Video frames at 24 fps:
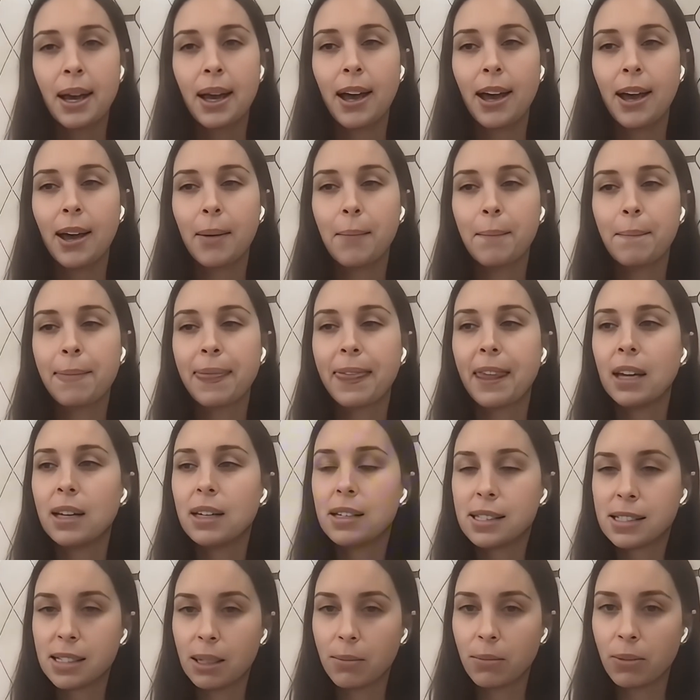And
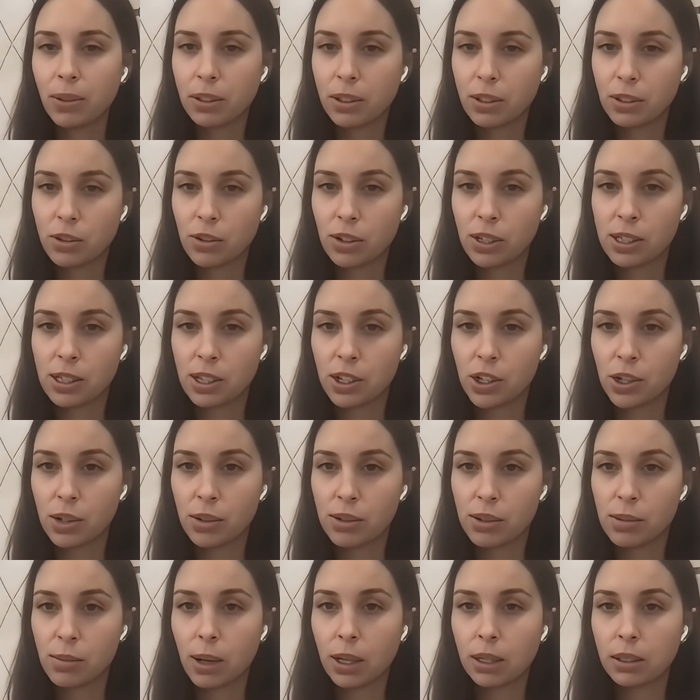the same for the transitional
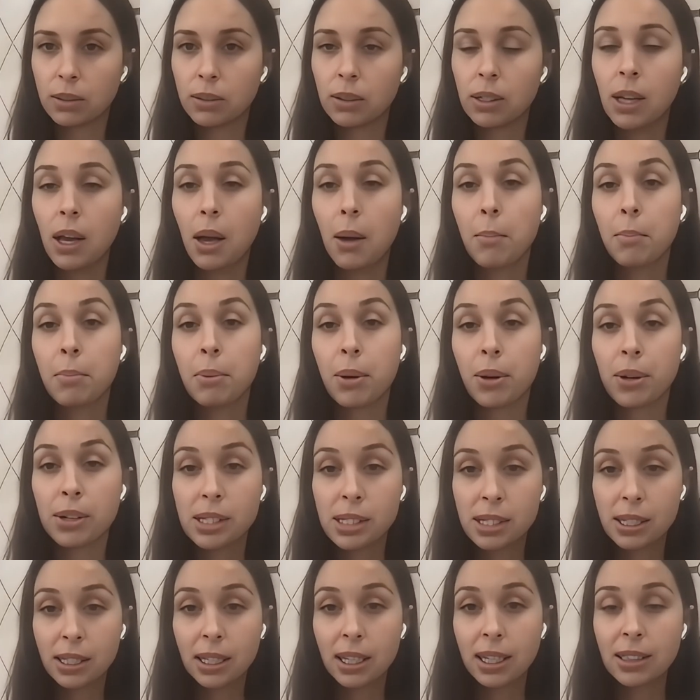swaddle.
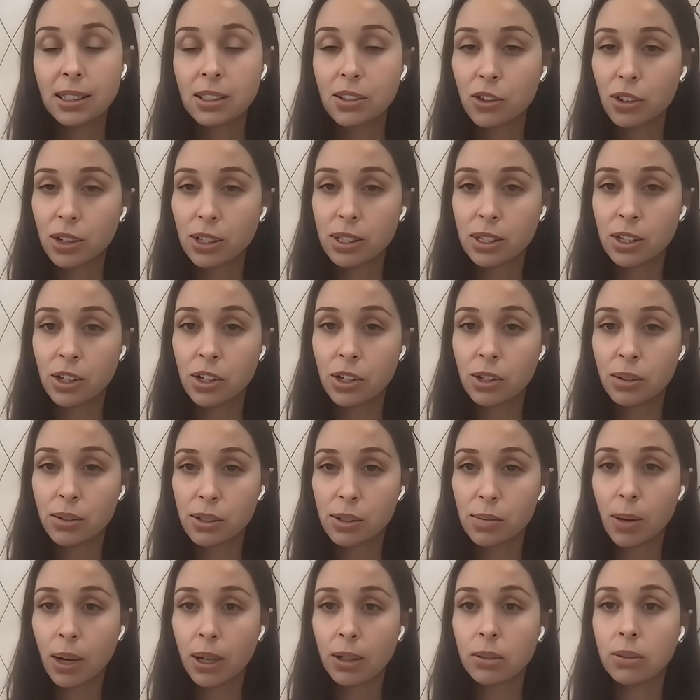Personally, the transitional
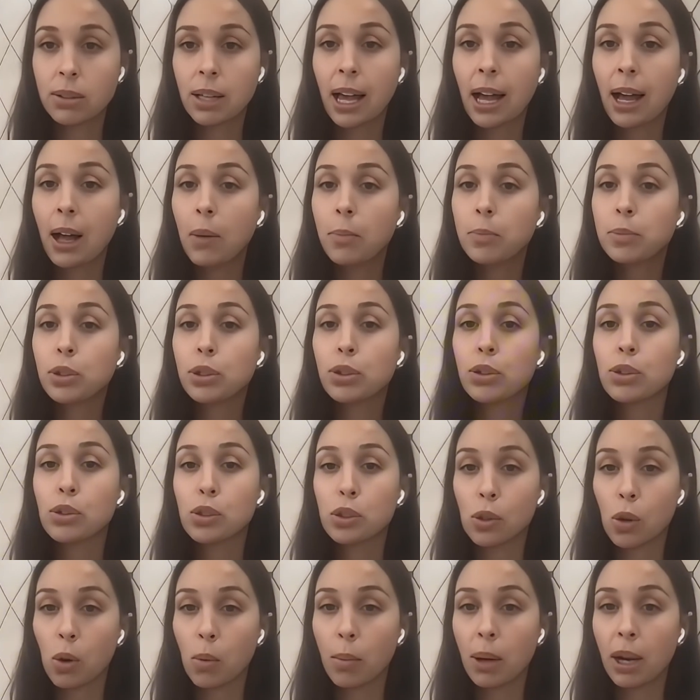swaddle helped her
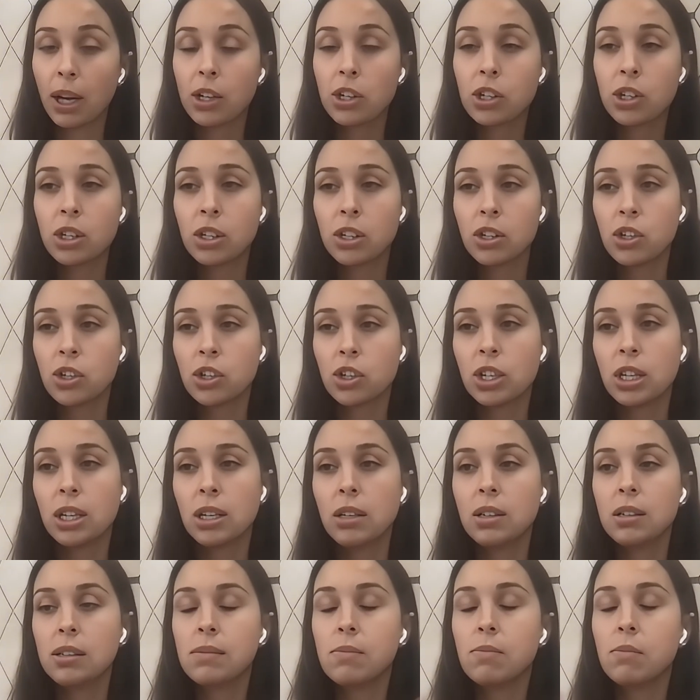so much because
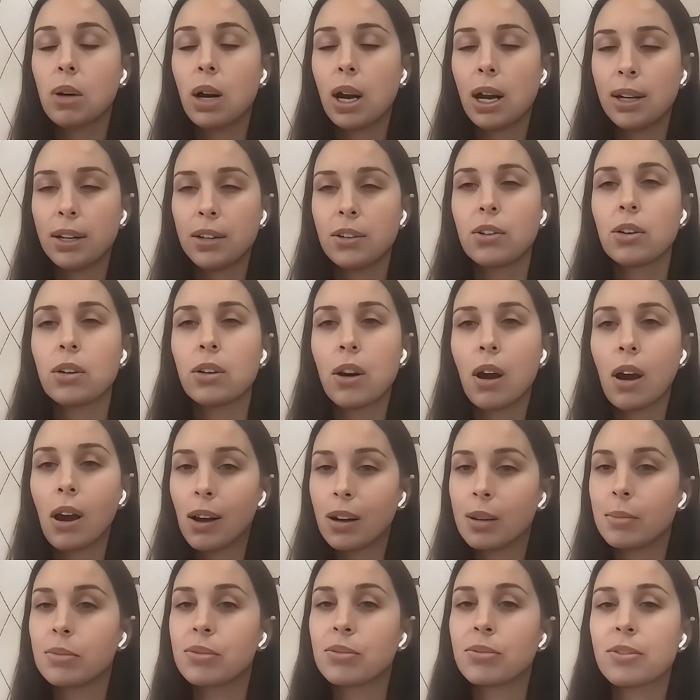she wanted her
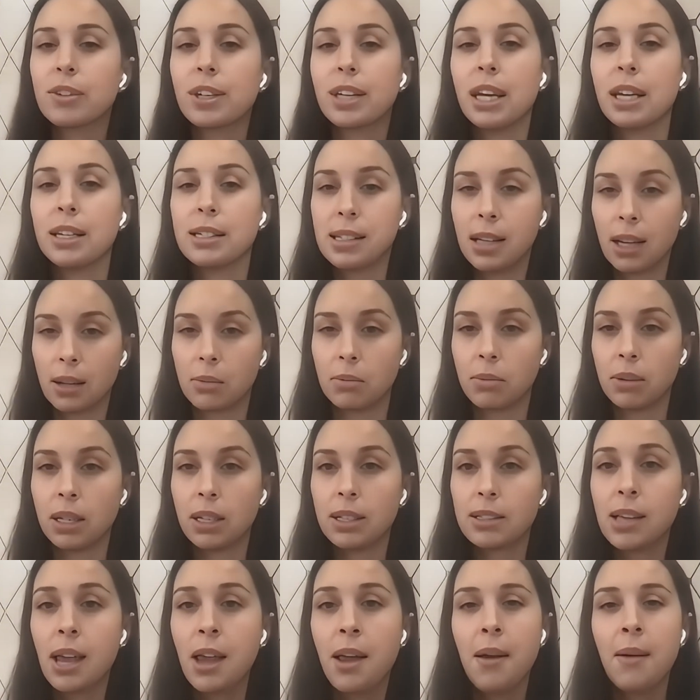arms free at 10
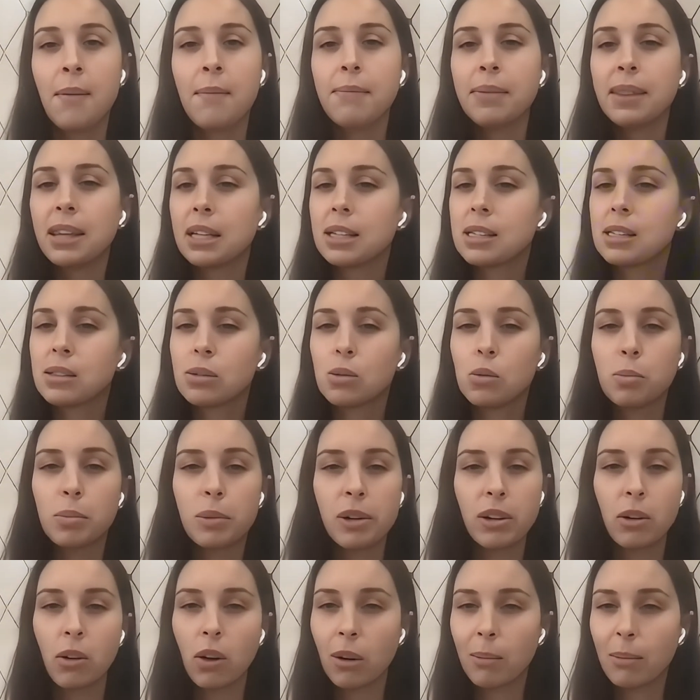weeks. And that's
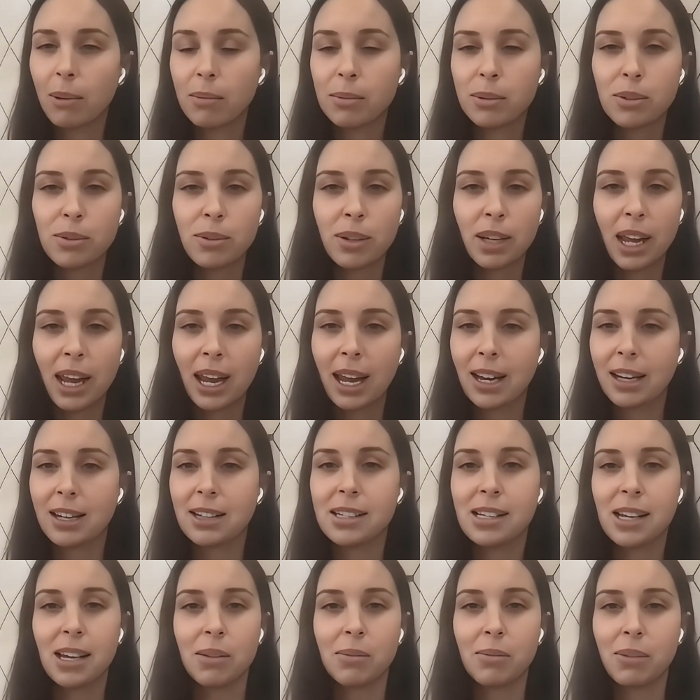super normal. Between 8
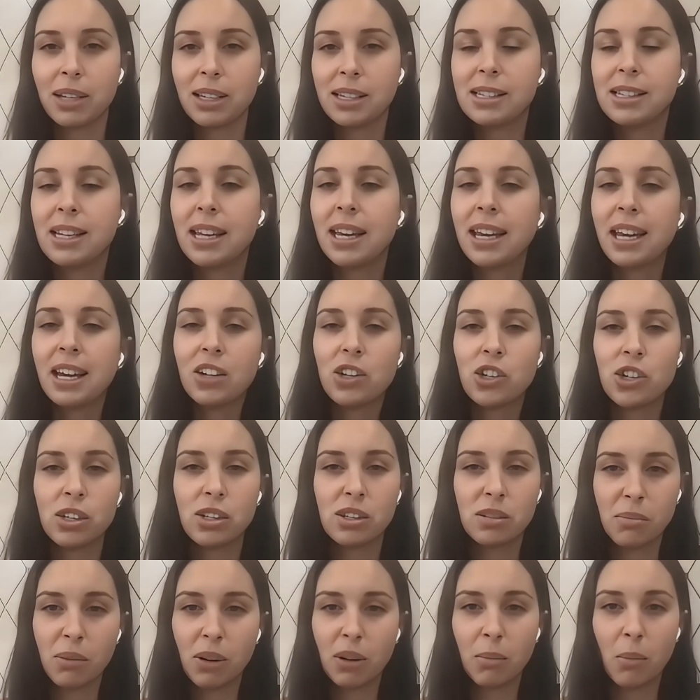and 10 weeks, they get
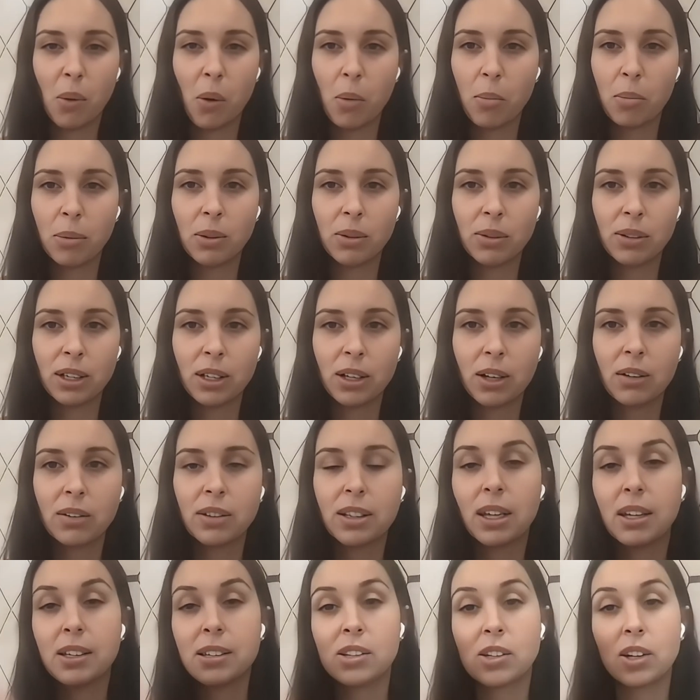just more mobile.
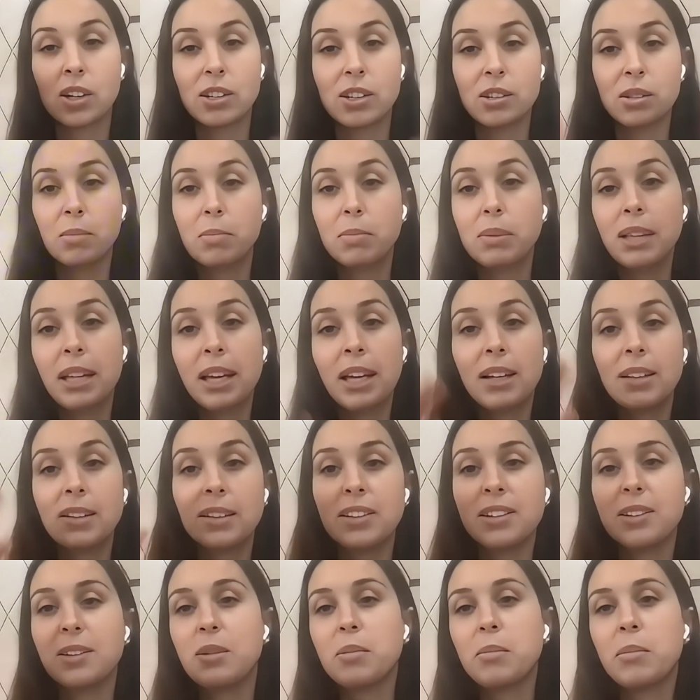They start to play a
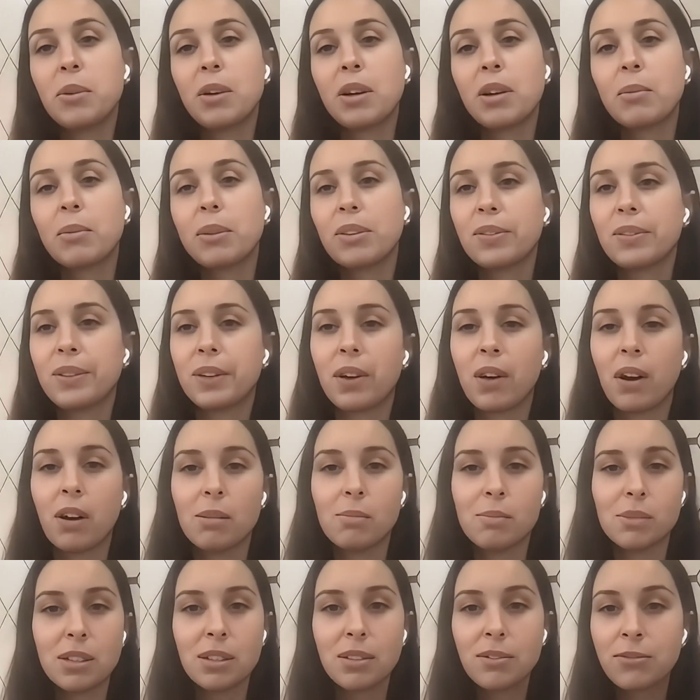little more with their
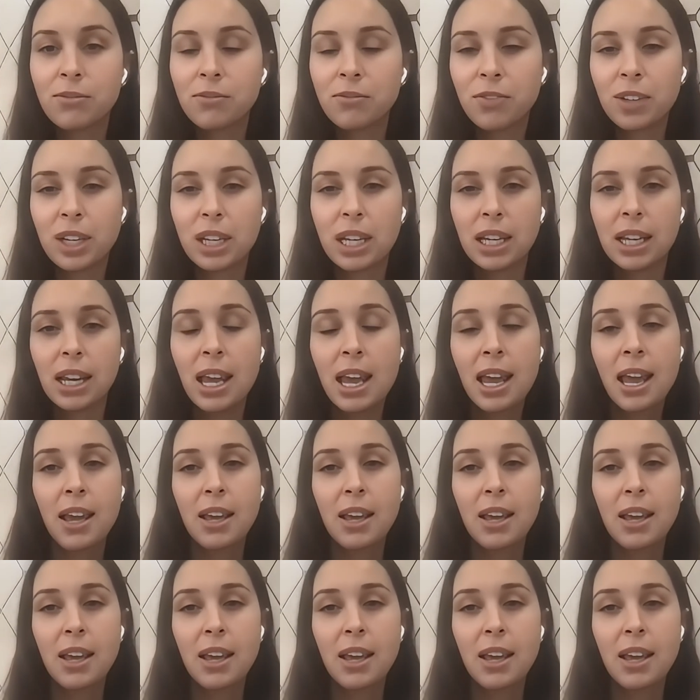arms and feet.